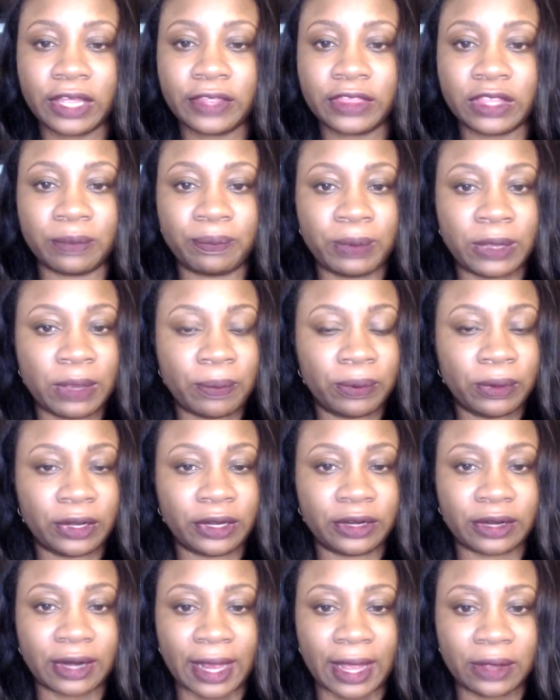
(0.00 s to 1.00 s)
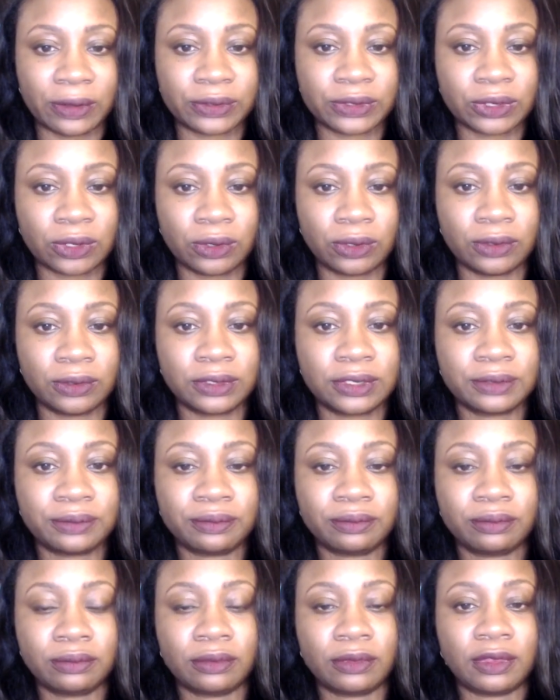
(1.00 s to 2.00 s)
the people in your household,
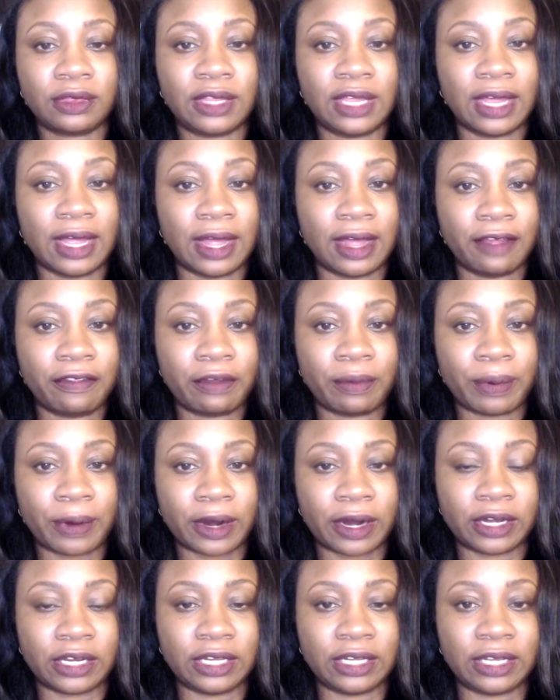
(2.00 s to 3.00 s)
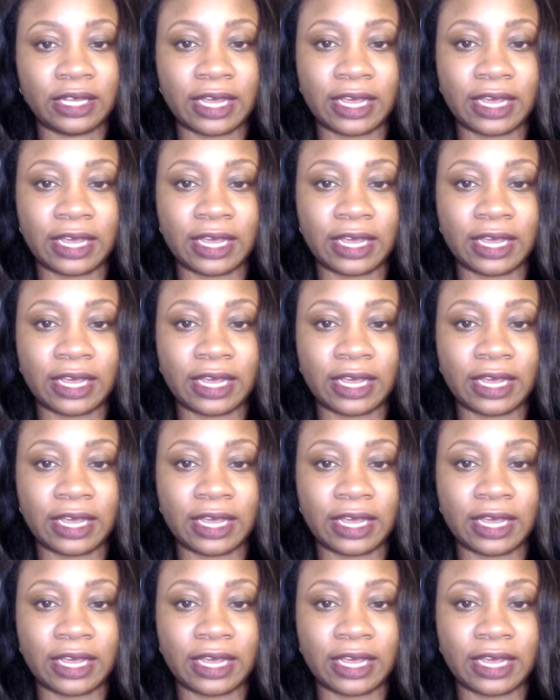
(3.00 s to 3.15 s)
the other party,